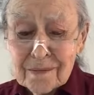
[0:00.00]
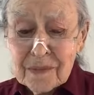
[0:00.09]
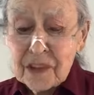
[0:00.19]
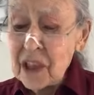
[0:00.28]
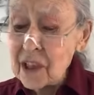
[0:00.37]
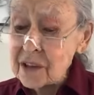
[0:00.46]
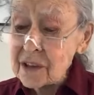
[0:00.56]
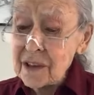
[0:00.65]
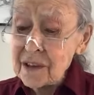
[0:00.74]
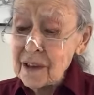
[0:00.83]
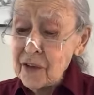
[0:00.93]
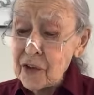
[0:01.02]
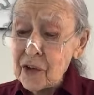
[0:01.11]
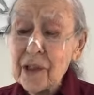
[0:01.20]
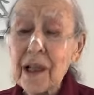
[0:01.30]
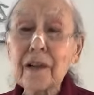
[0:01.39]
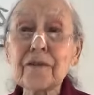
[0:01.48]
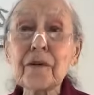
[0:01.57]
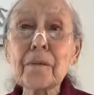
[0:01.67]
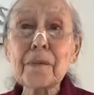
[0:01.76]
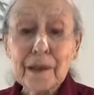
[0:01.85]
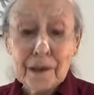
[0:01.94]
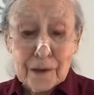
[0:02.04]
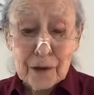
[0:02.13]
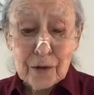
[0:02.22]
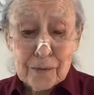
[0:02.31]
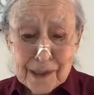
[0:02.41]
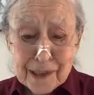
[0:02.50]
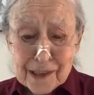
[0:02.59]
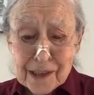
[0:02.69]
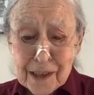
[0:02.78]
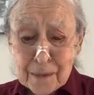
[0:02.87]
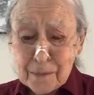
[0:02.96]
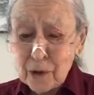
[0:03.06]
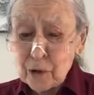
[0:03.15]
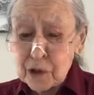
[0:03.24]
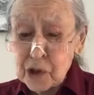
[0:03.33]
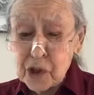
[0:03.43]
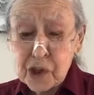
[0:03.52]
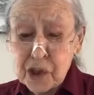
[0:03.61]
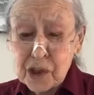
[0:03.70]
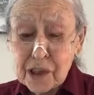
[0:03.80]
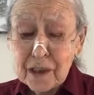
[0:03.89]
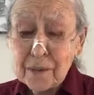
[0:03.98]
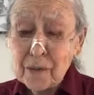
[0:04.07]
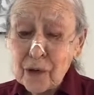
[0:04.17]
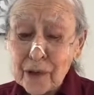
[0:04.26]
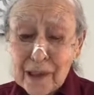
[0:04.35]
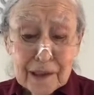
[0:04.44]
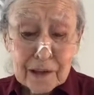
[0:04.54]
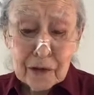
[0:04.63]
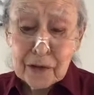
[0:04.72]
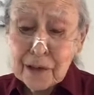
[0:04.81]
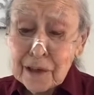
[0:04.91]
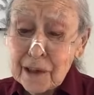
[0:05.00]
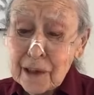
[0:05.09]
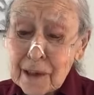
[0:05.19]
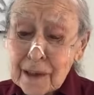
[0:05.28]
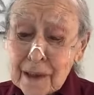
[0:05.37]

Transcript: Yet another alphabetical mix up, only she said it more eloquently